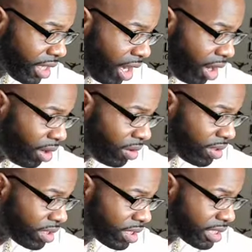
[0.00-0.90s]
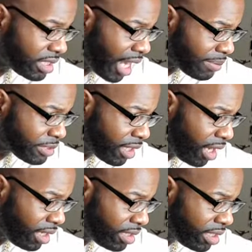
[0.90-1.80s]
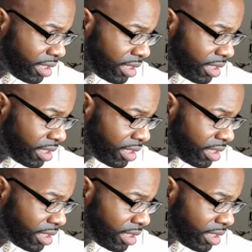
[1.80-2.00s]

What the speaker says: Yo, good job, son.